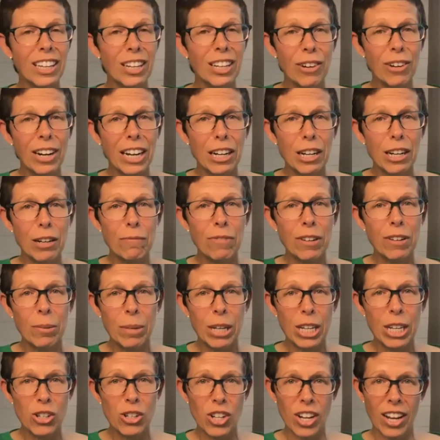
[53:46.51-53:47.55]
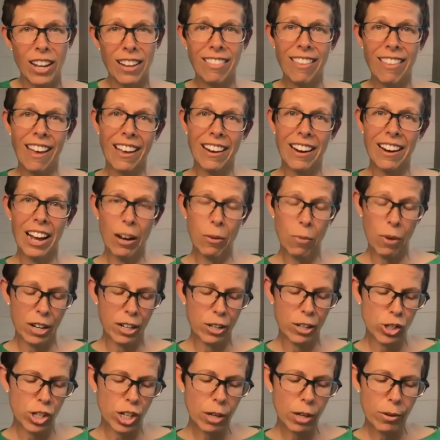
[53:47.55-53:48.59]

great information that I want to share